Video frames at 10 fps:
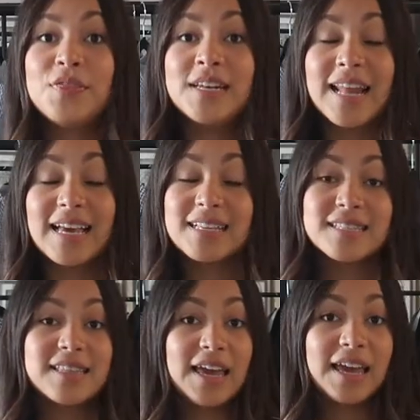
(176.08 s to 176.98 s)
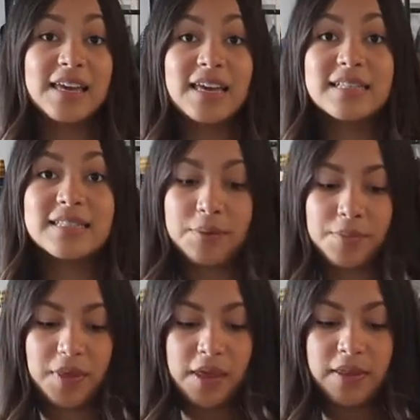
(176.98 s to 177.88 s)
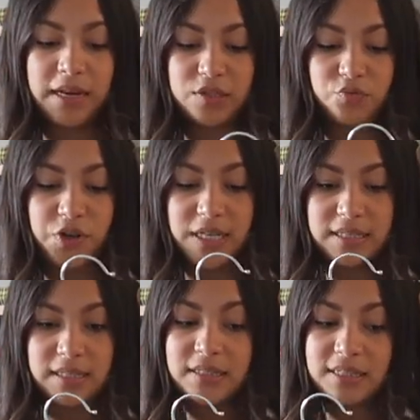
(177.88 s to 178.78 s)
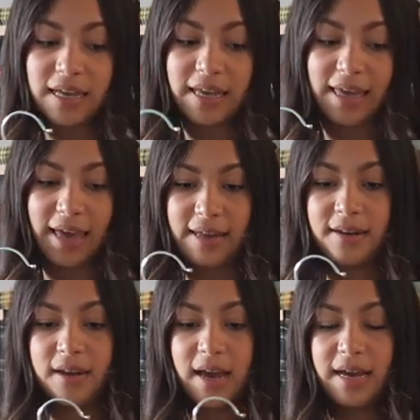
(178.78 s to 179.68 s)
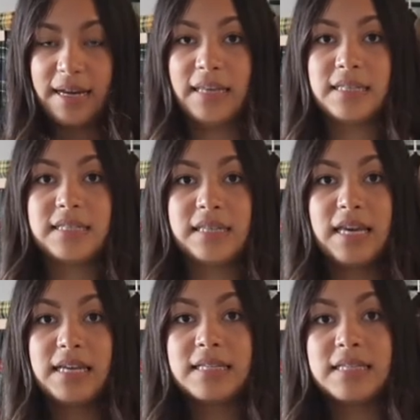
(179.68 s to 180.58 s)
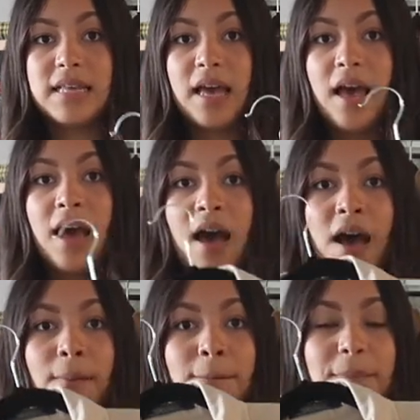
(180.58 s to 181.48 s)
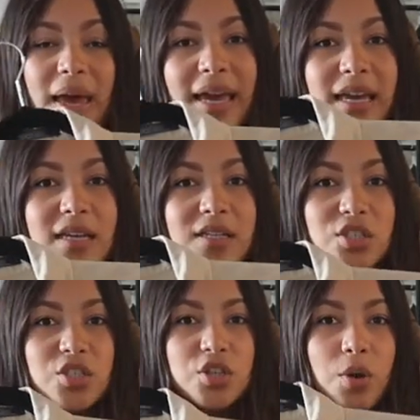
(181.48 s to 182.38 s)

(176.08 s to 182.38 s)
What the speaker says: The next thing is something that is recent again, and it's this beige,